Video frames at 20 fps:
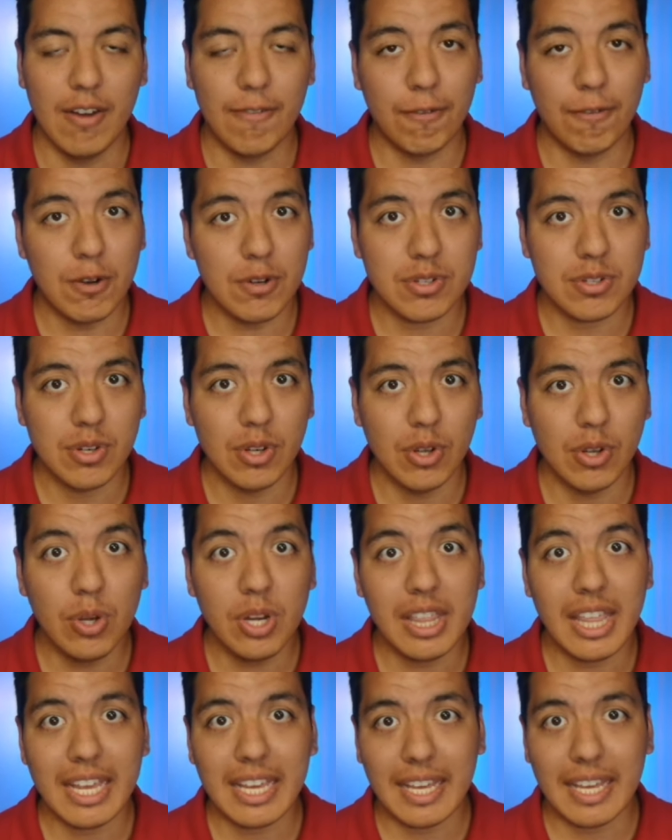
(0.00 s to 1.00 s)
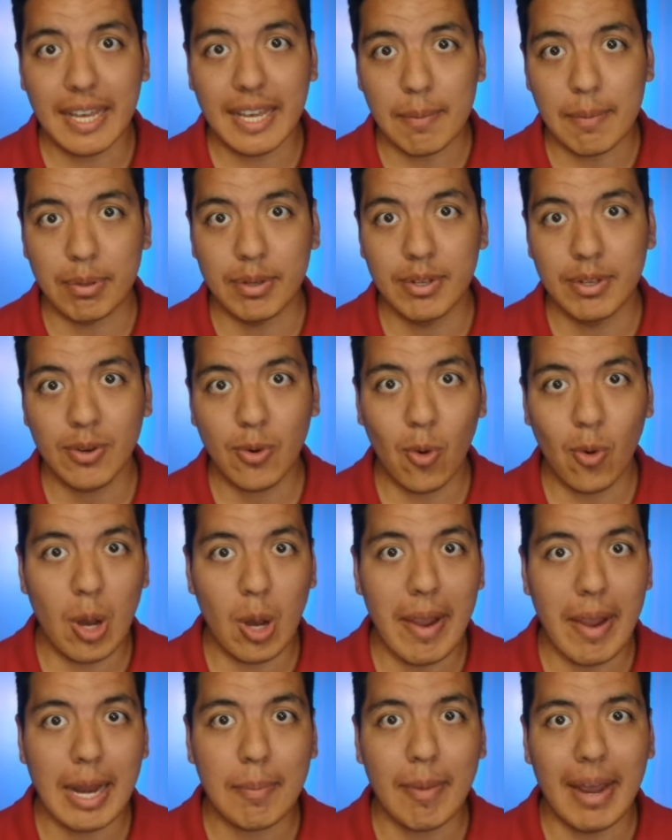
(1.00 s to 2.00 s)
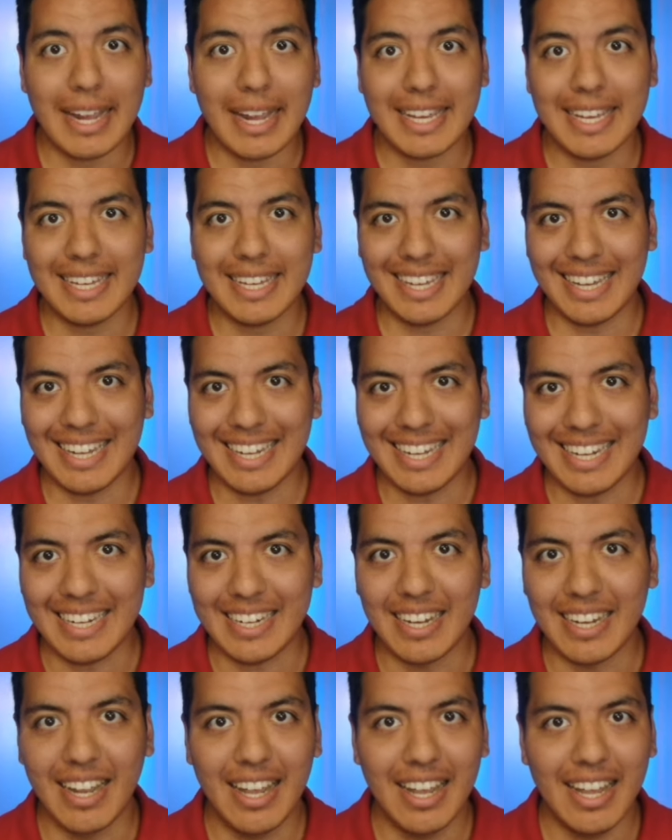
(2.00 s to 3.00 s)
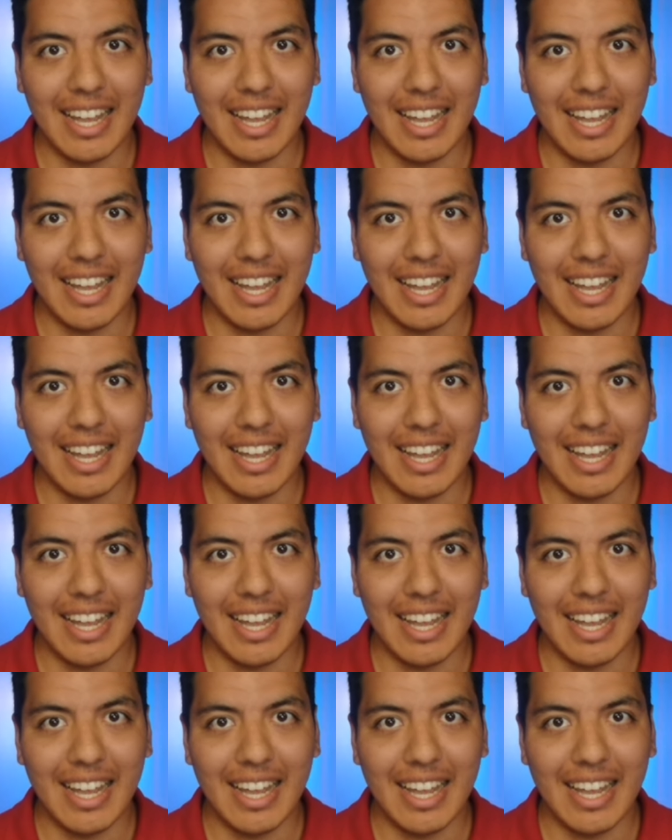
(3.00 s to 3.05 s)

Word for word: First, who do they keep? Quarterback Mikey Keene.